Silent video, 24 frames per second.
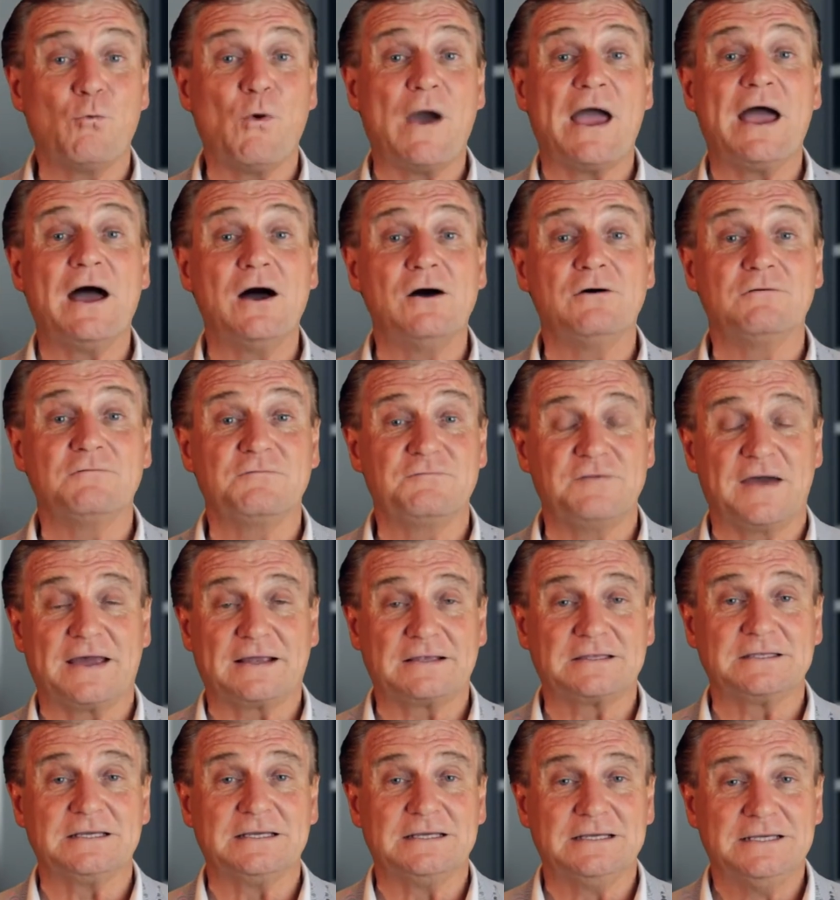wow
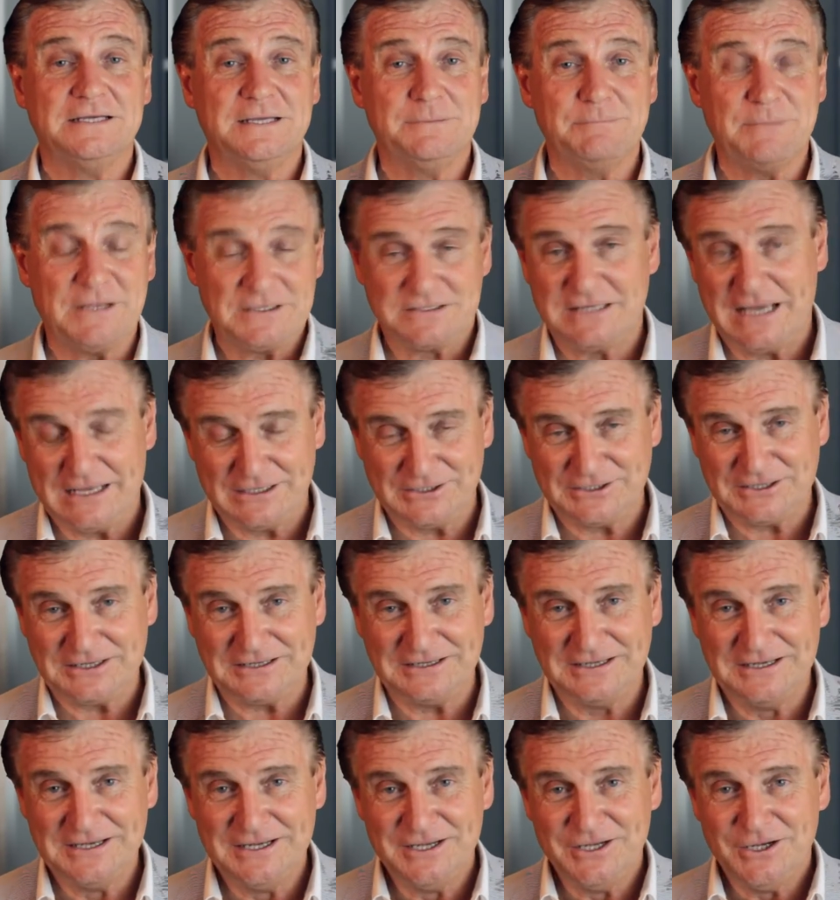factor
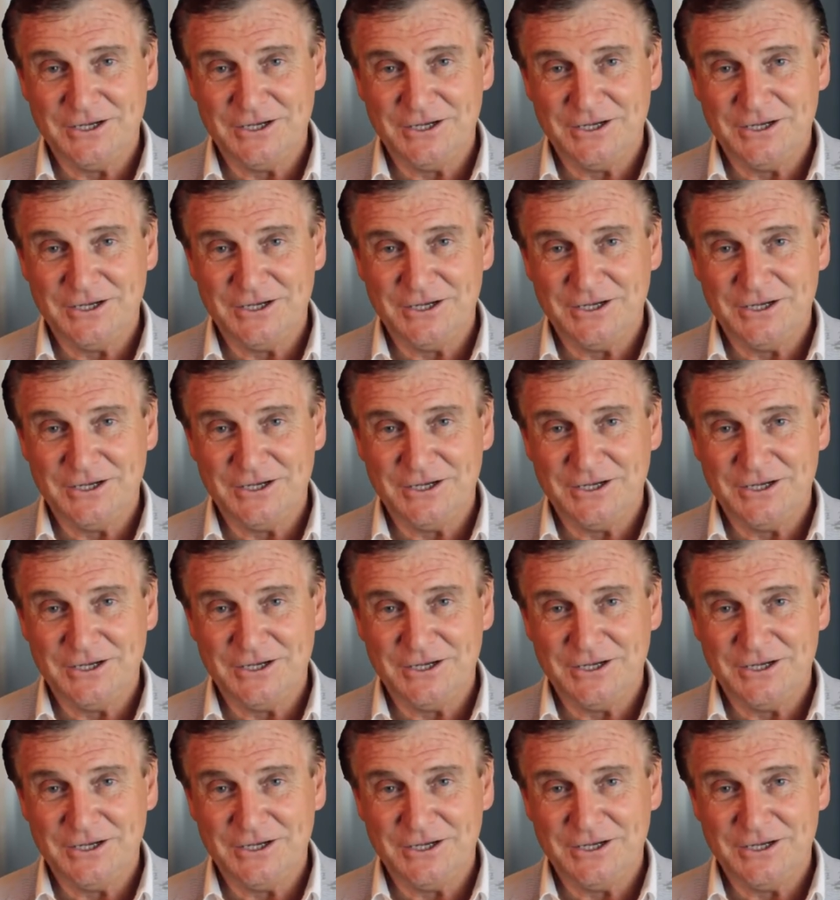mentality.